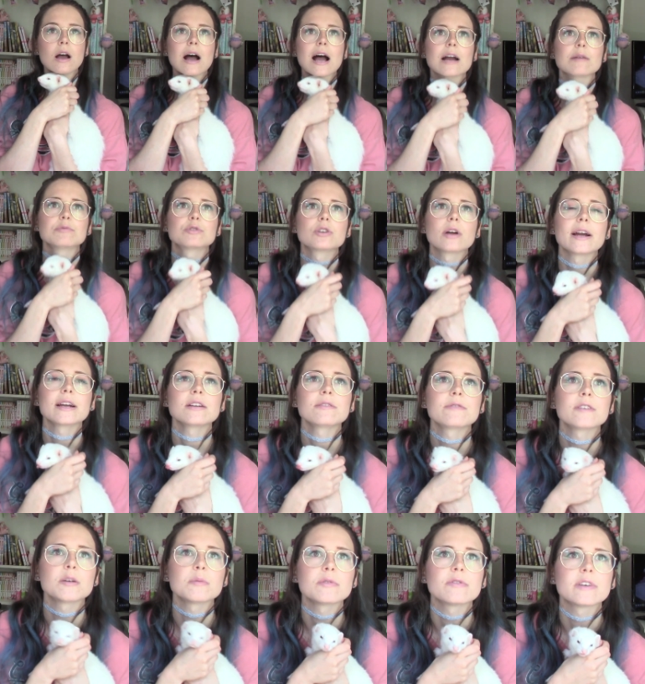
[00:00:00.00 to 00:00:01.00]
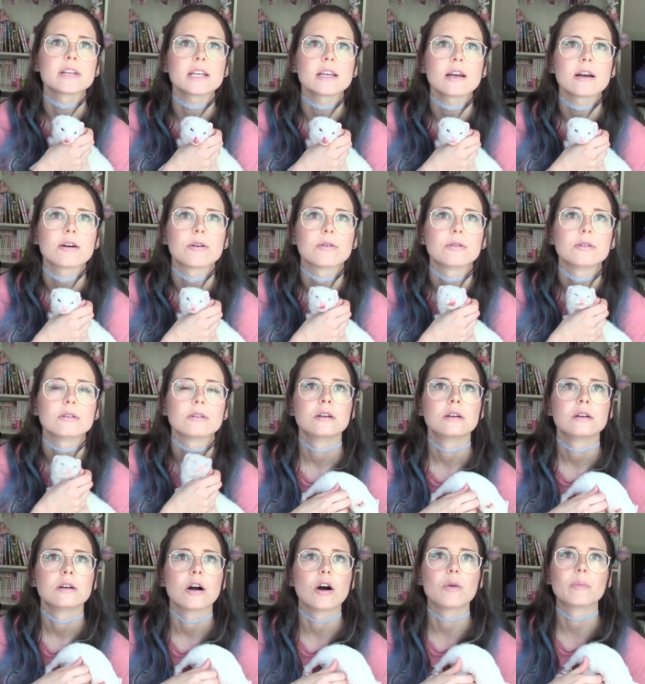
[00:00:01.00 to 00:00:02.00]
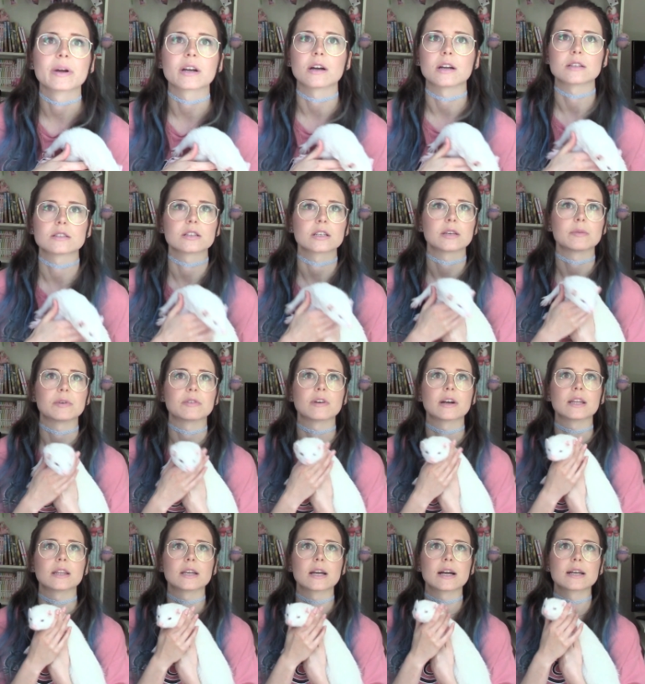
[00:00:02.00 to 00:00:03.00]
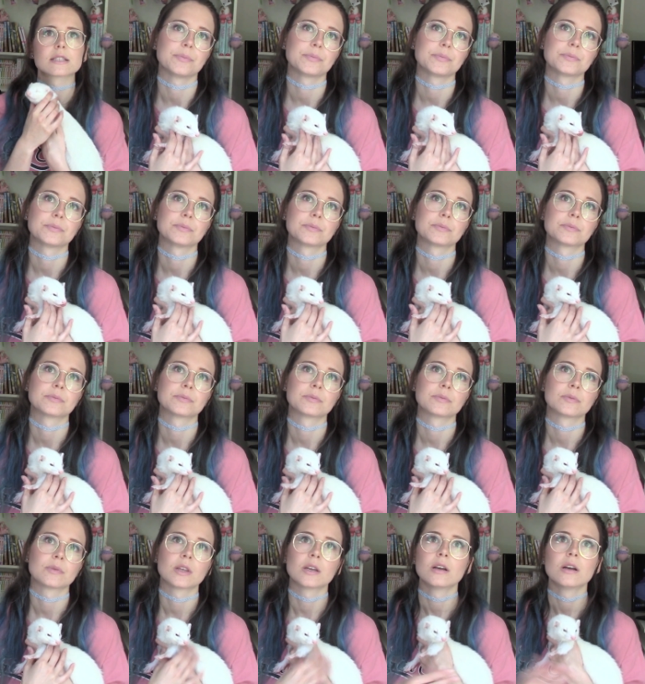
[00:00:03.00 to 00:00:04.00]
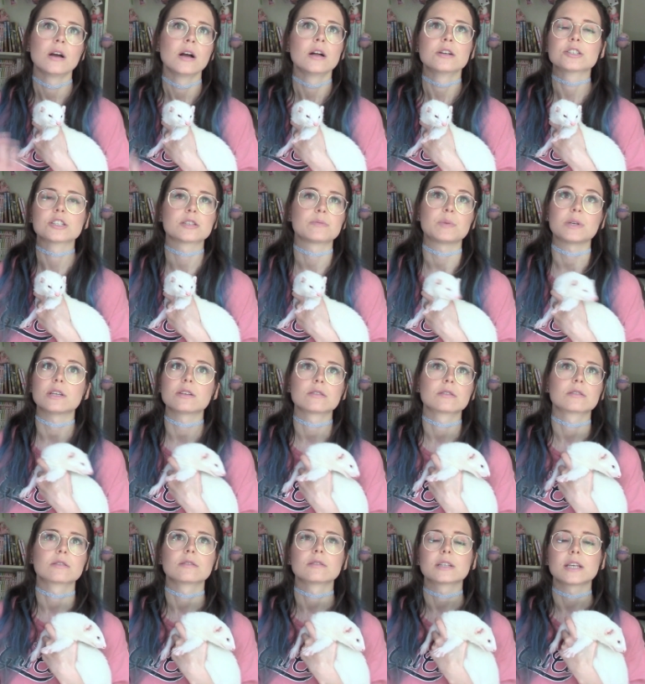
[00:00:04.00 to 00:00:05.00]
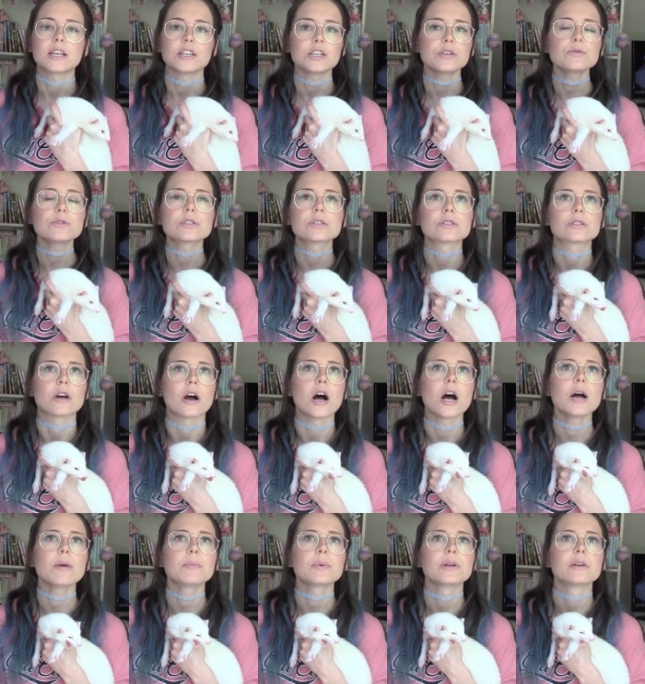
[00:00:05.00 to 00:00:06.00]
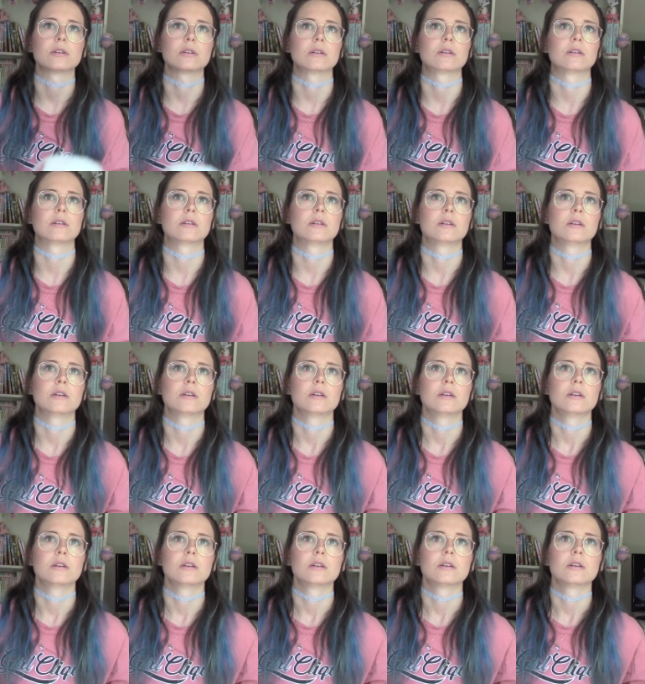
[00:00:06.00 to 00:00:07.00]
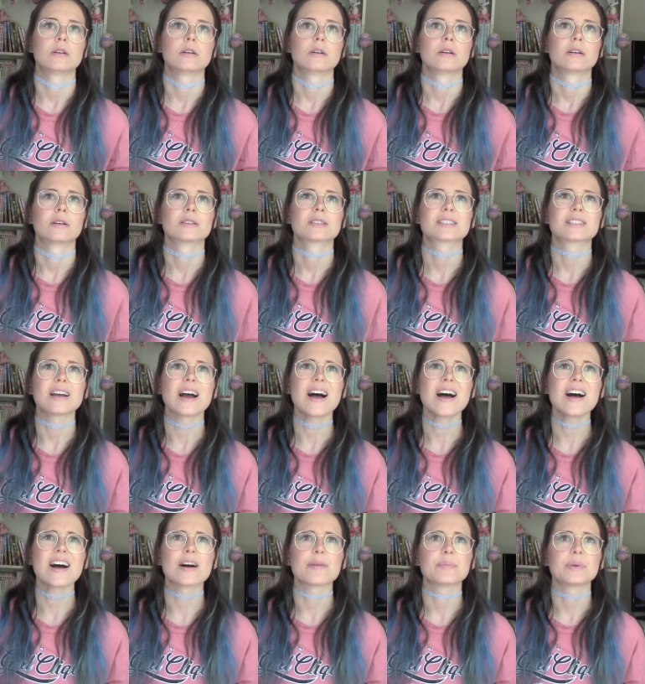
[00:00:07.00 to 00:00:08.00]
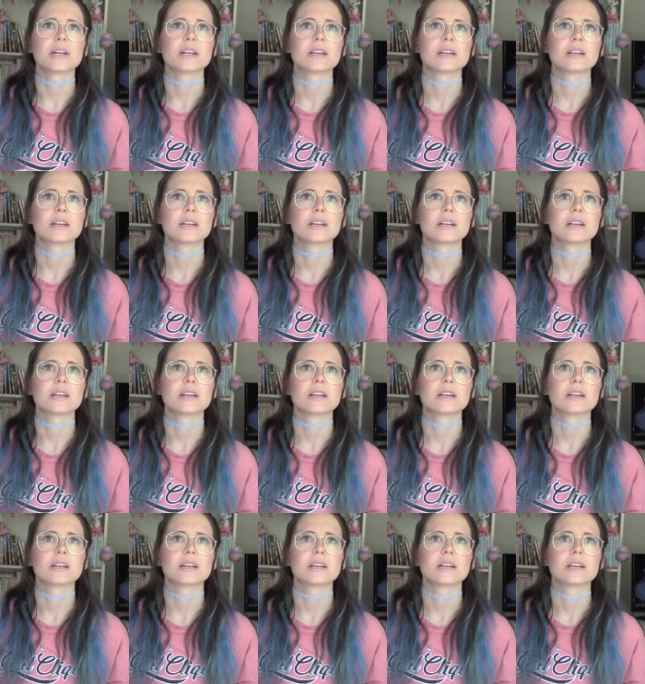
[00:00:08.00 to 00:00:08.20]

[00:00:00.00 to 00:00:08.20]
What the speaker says: I'm trying to film a video. Oh my god, it's looking me right in the eyes. Can you stop? Stop!